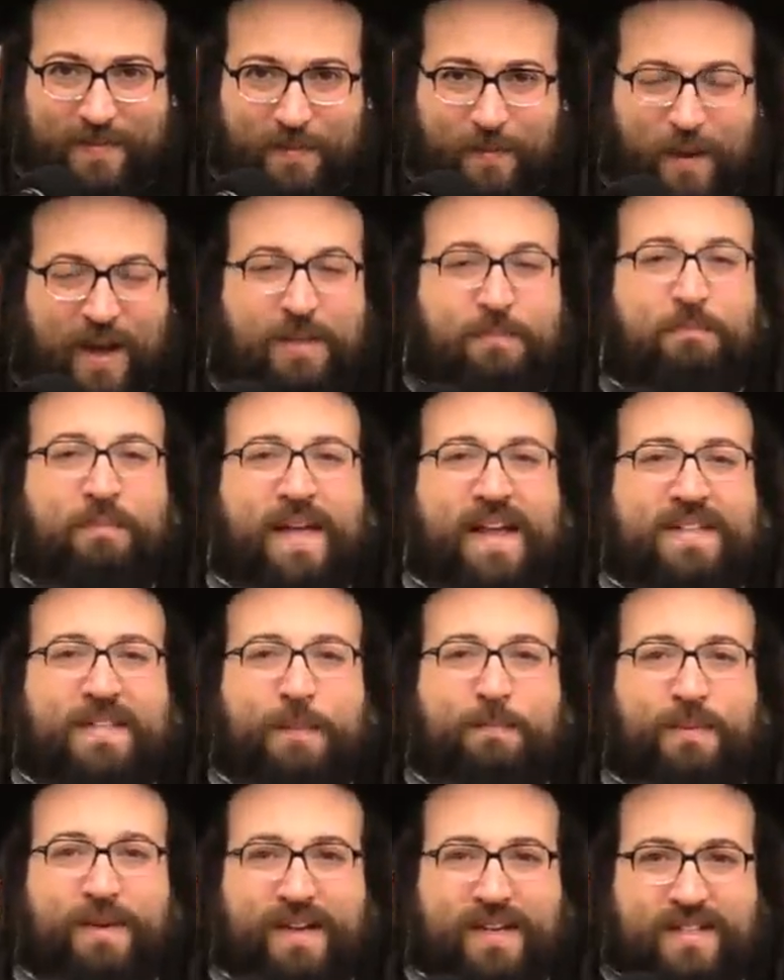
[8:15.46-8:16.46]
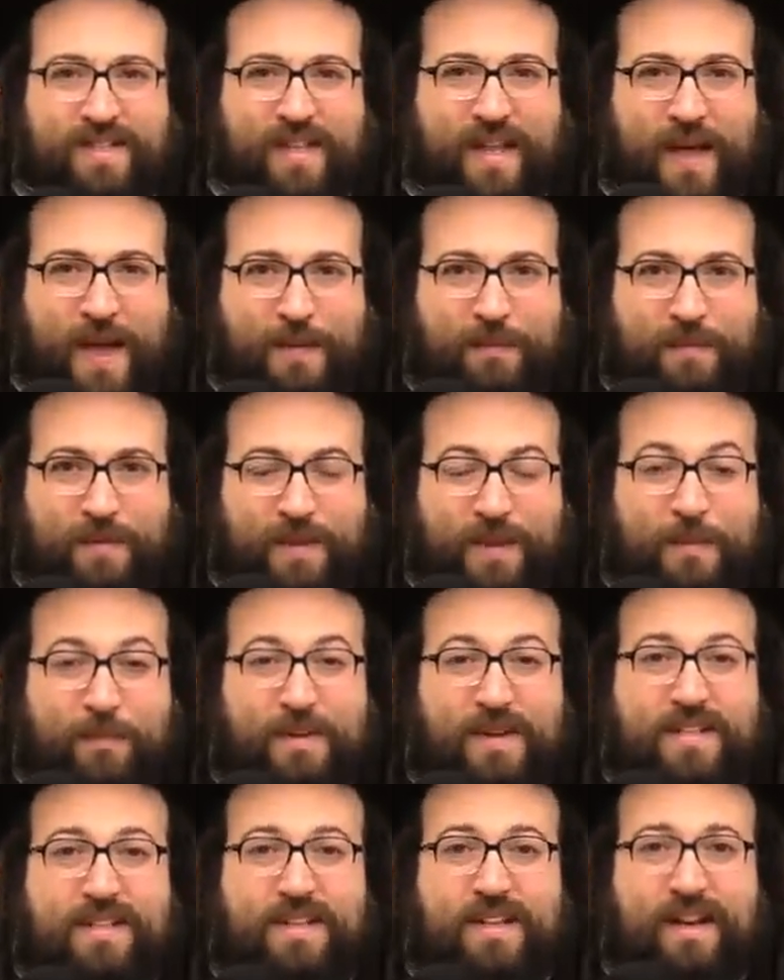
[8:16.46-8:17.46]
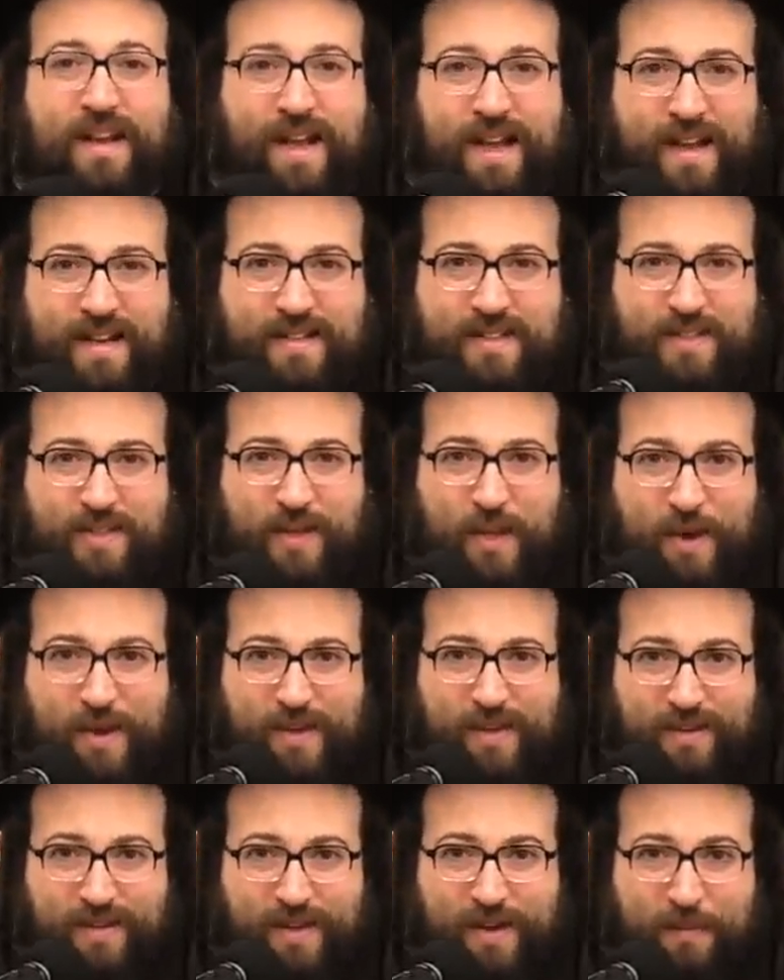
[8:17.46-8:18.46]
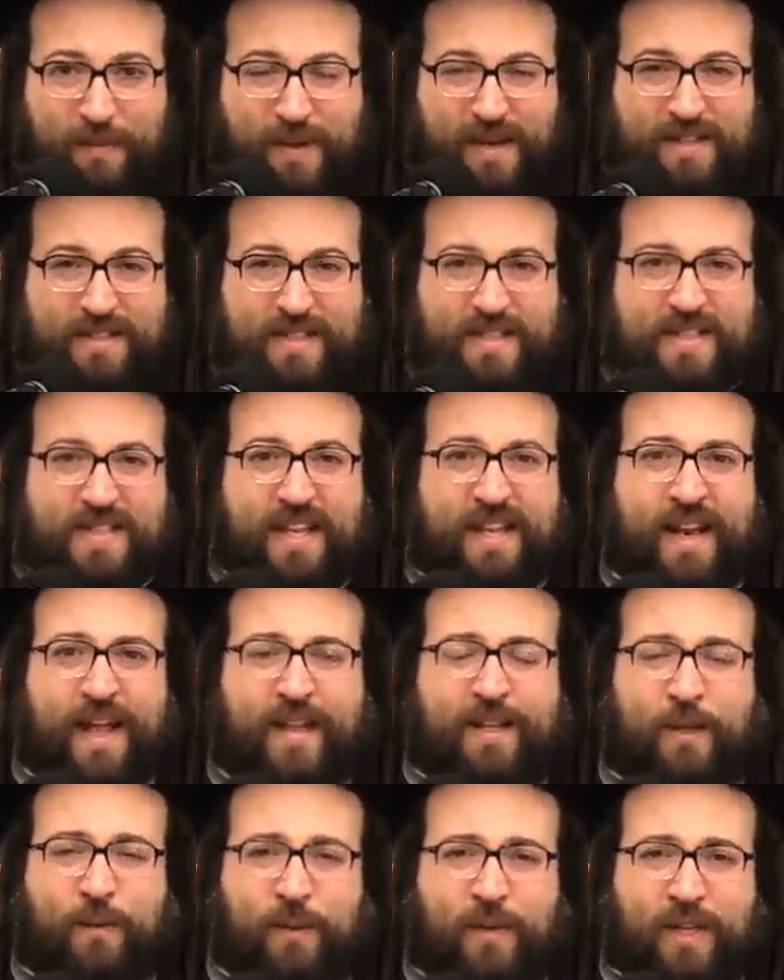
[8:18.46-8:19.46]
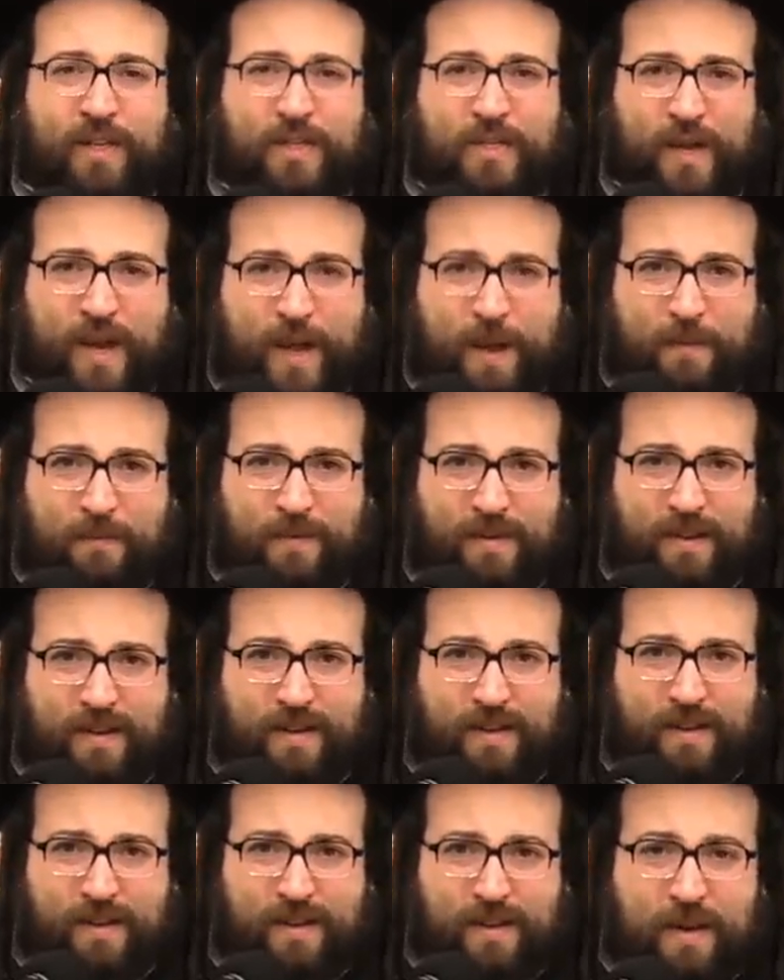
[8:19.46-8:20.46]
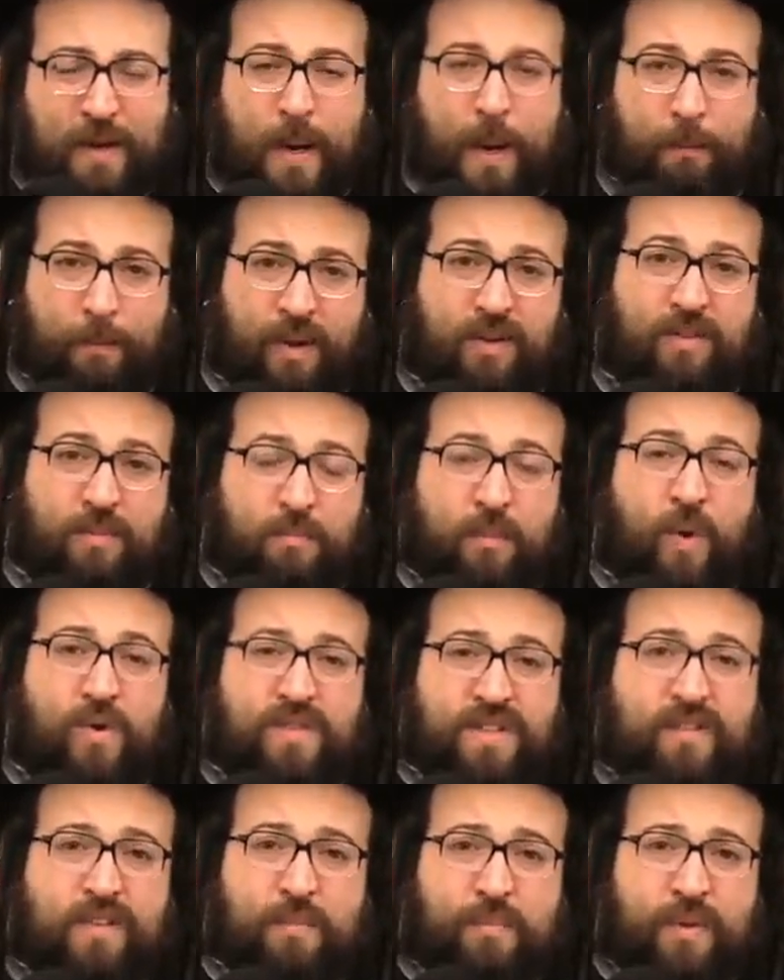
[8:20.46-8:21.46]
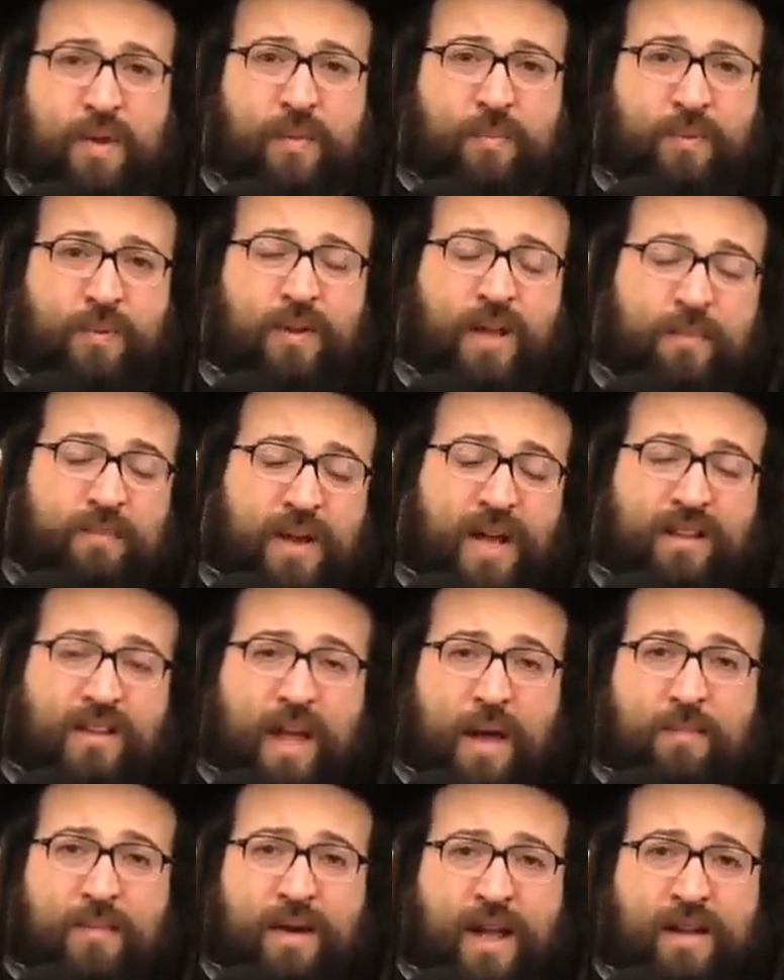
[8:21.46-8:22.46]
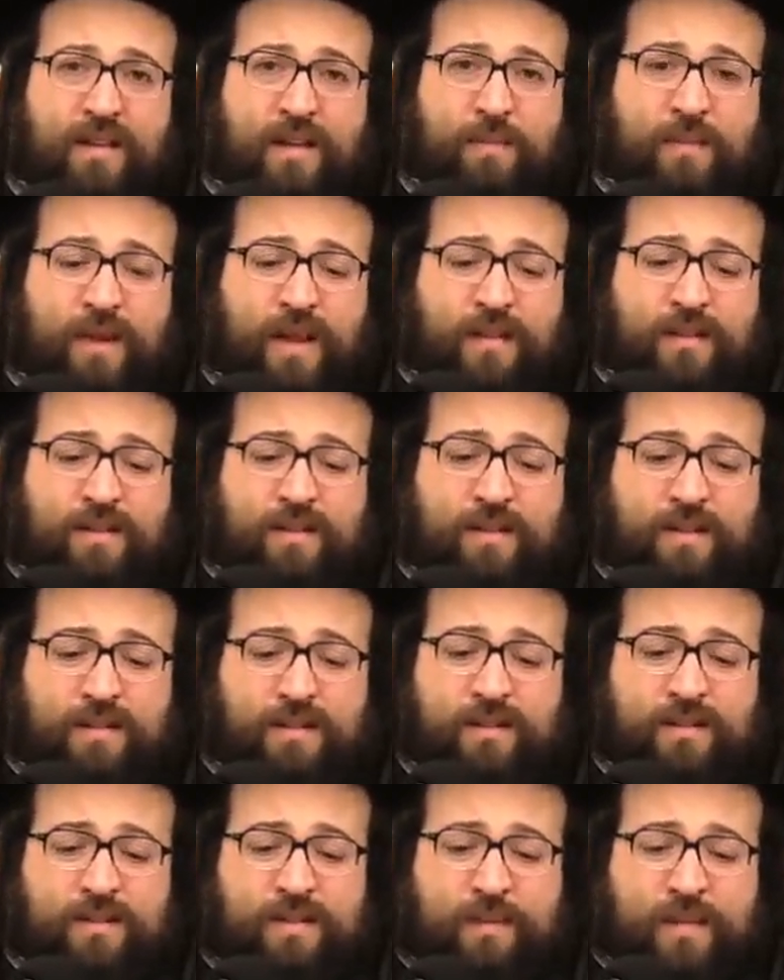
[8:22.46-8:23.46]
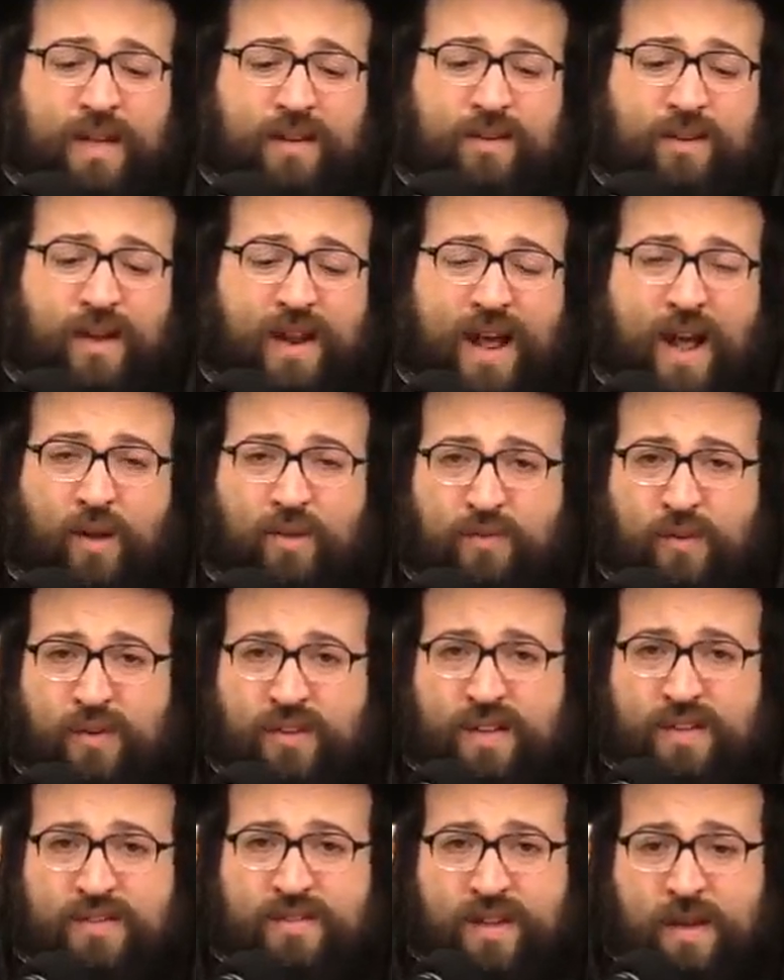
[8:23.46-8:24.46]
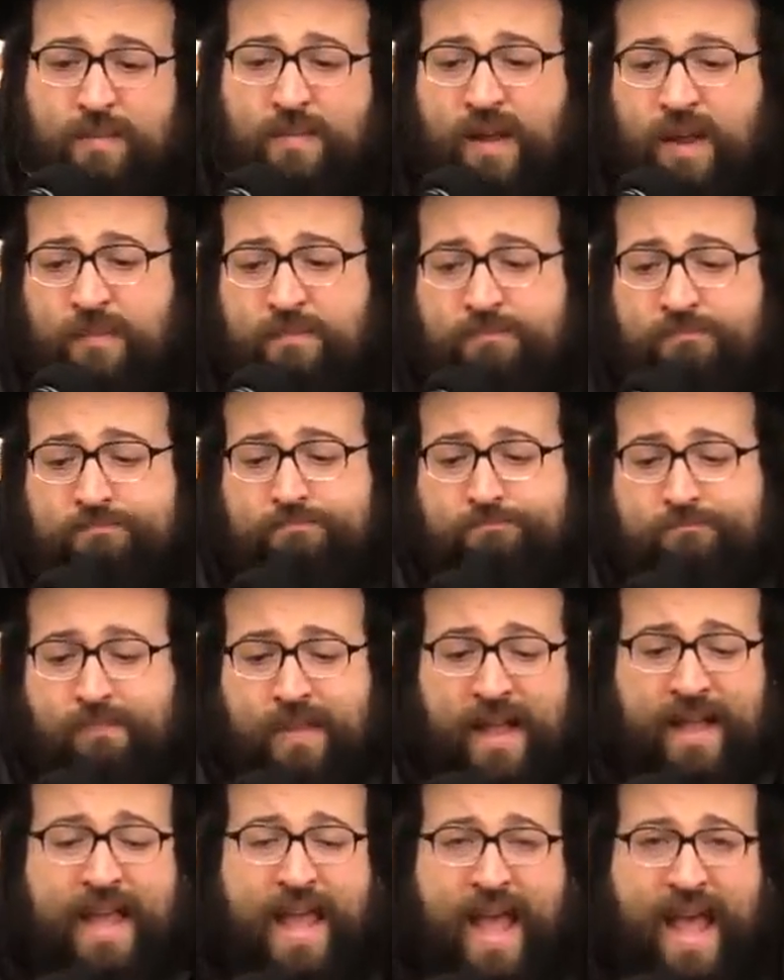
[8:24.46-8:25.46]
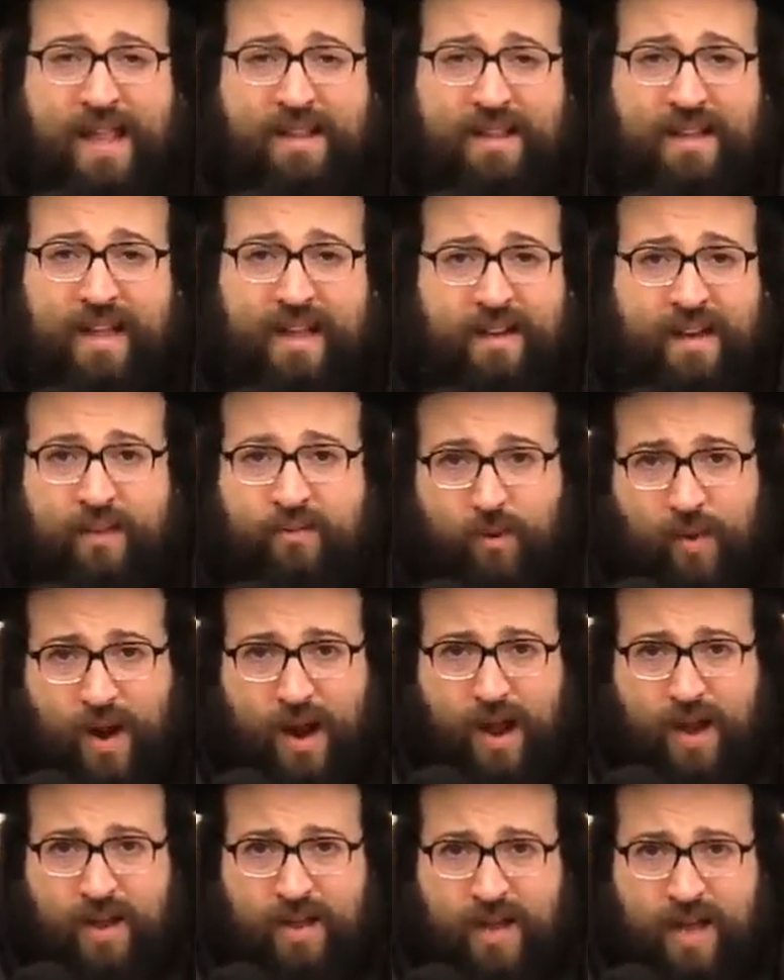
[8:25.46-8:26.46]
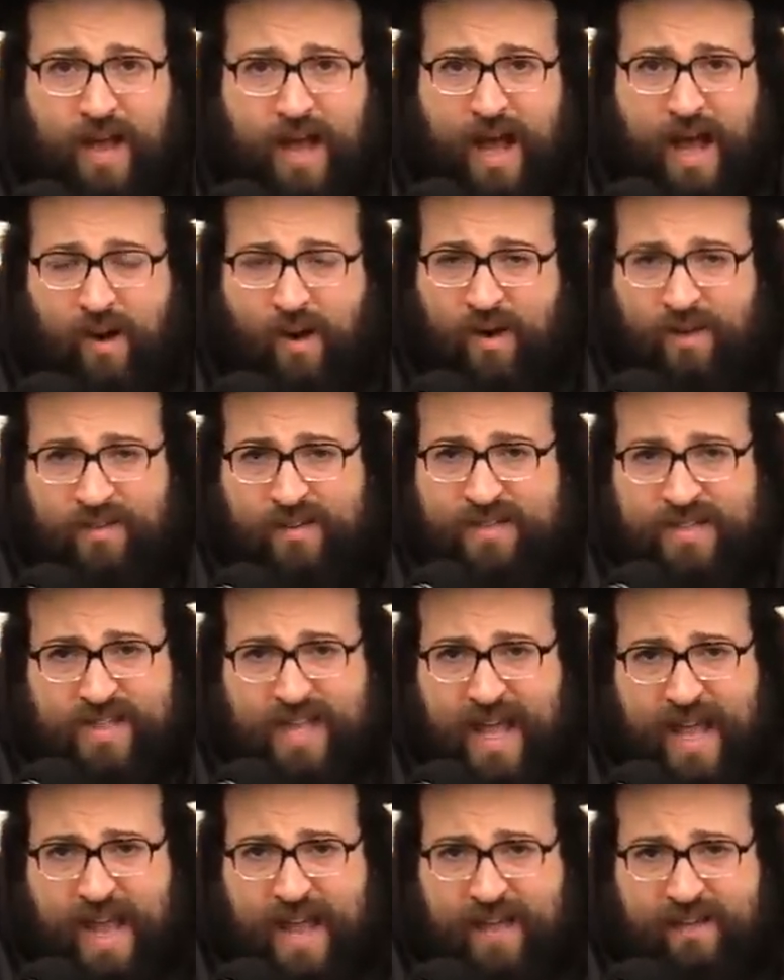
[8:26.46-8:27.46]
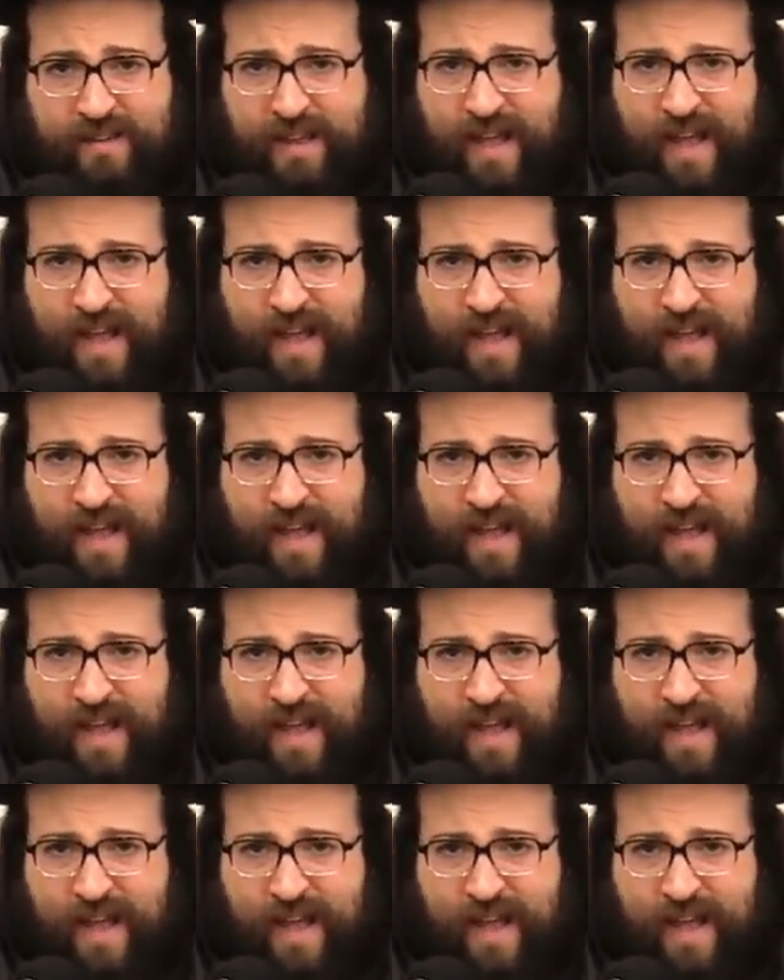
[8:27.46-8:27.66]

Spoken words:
What makes a person happy? A person learns Torah. A person is connected with Hashem. But most of the people, I'm not cut out for this. I can't learn. I try. I don't understand.